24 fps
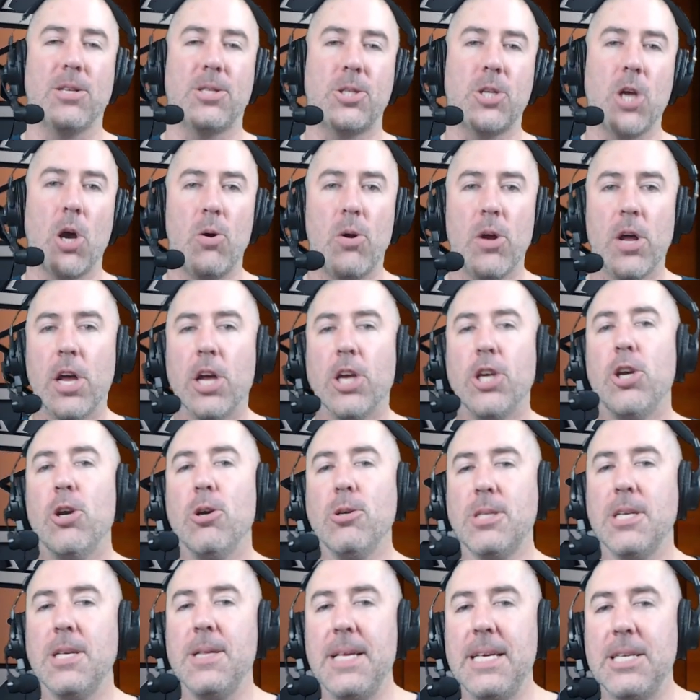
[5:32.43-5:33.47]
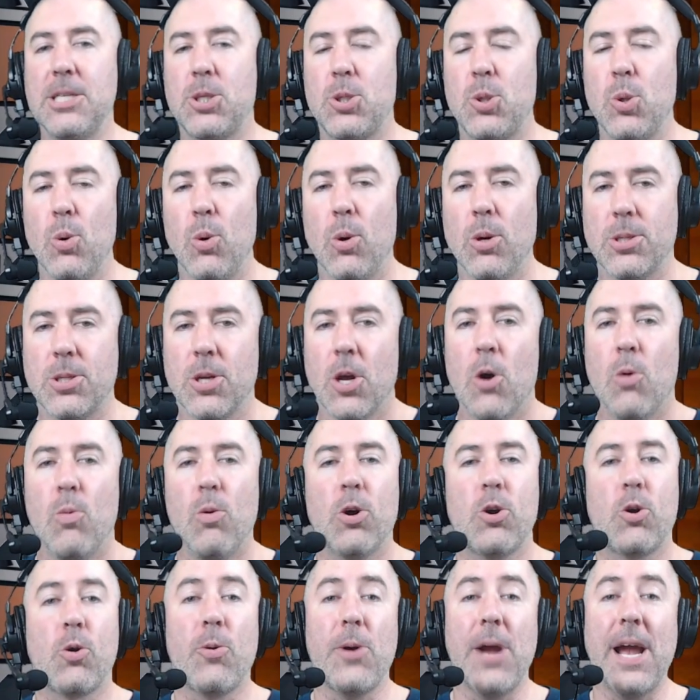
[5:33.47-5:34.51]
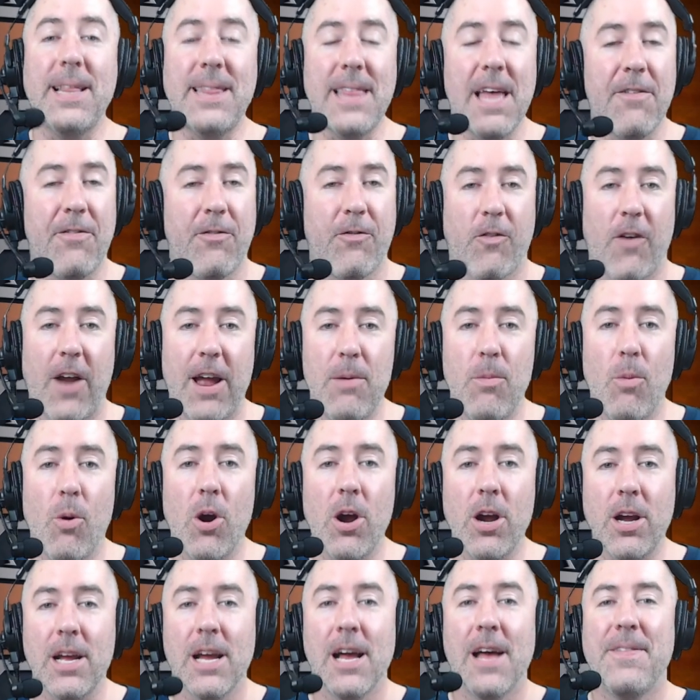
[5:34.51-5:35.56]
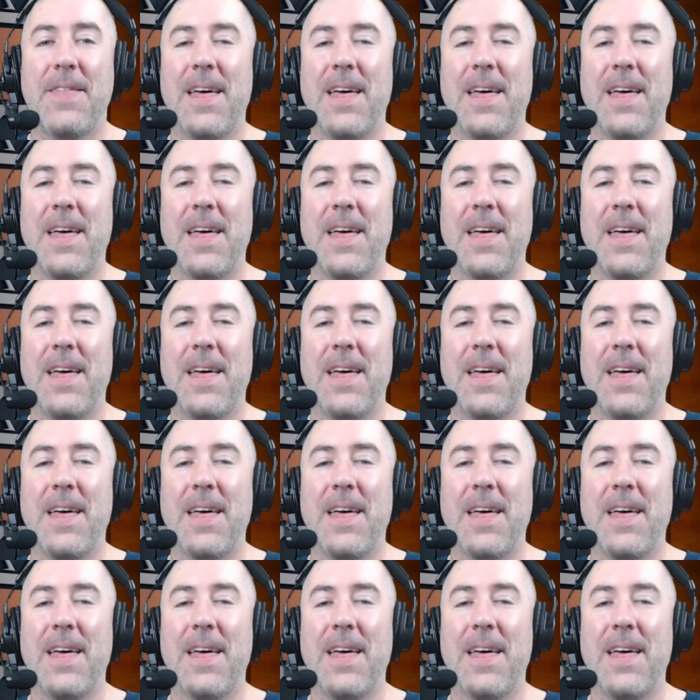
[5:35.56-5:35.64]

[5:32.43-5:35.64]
So using these tools will create that framework